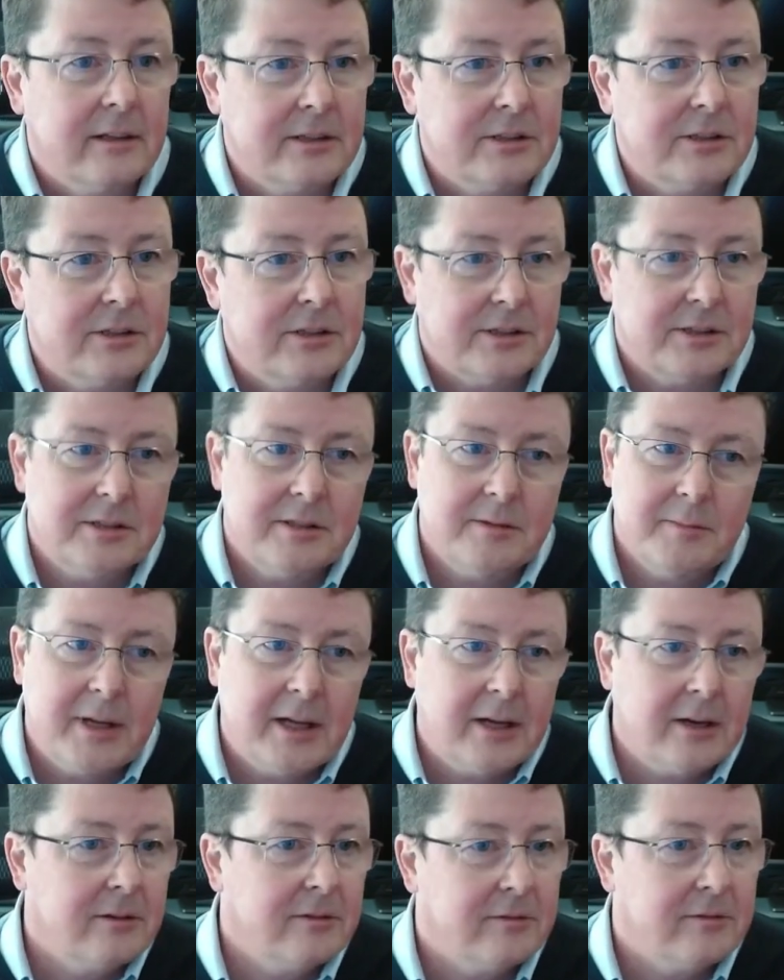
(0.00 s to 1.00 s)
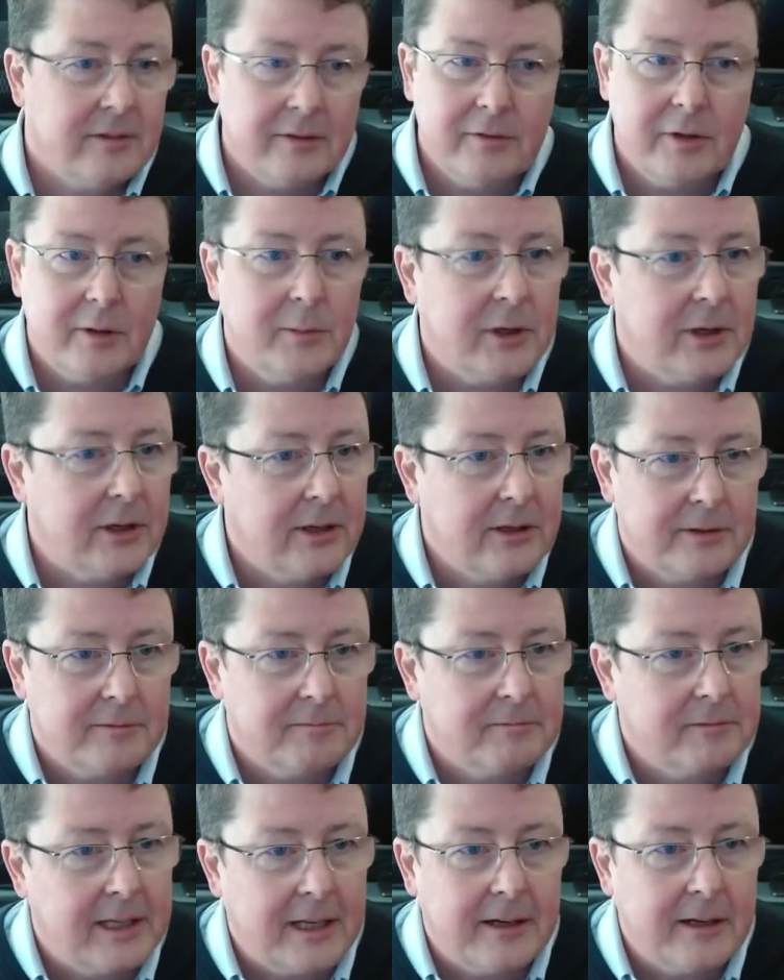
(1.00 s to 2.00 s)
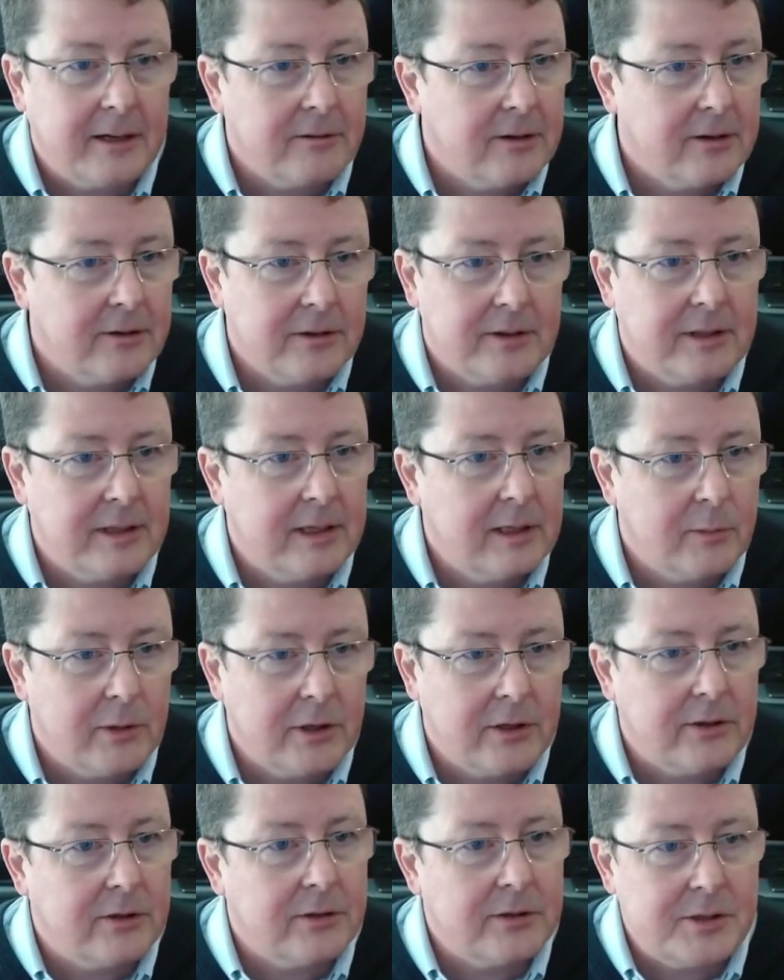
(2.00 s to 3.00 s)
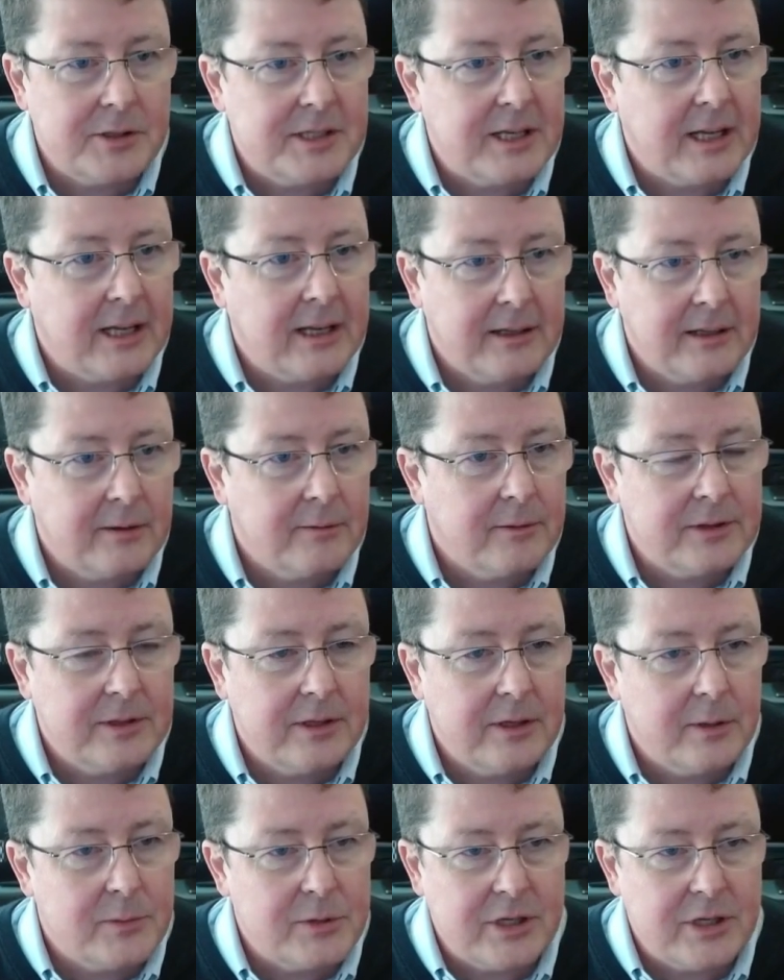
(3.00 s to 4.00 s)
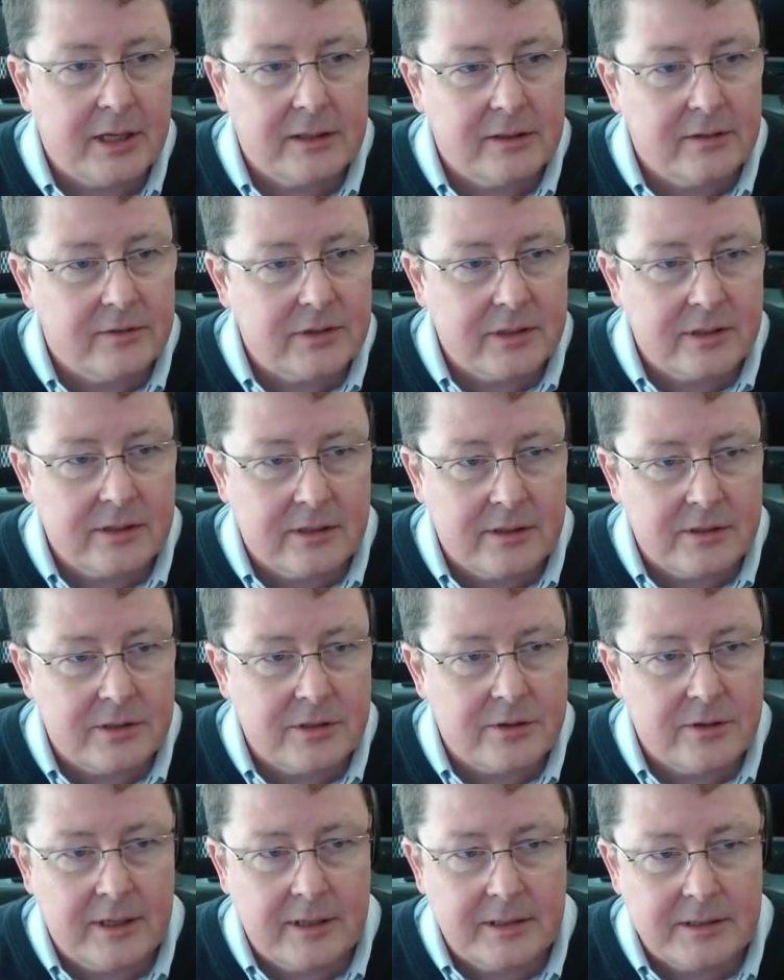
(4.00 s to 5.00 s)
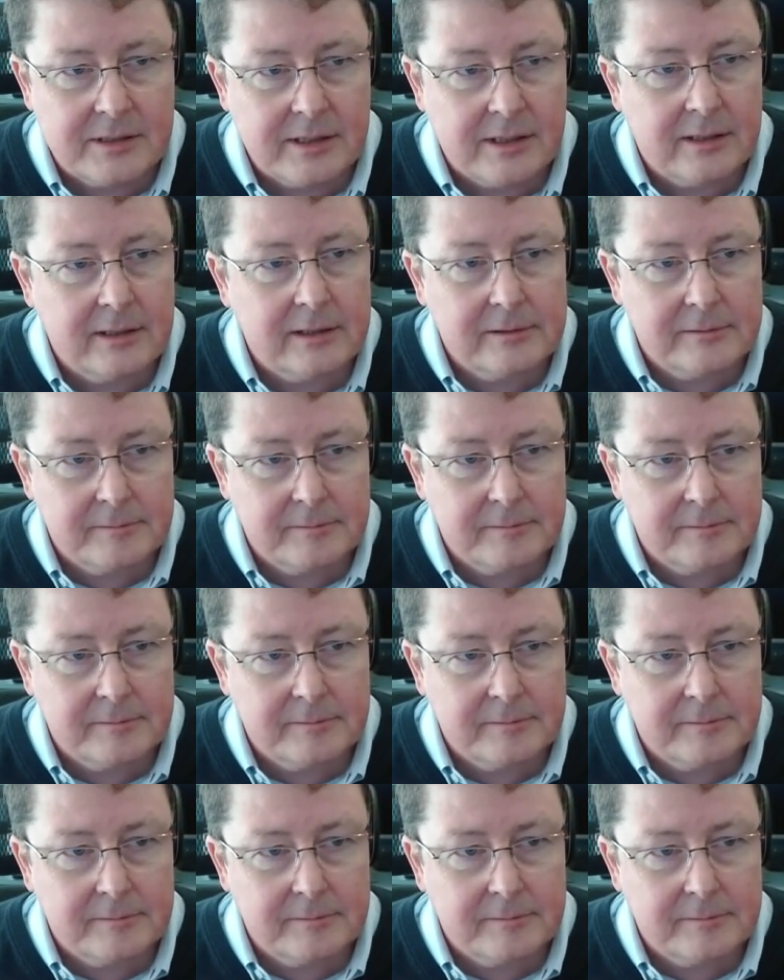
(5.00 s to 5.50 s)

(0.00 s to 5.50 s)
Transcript: It's just a matter of everybody getting around the table and understanding what the objectives and constraints are.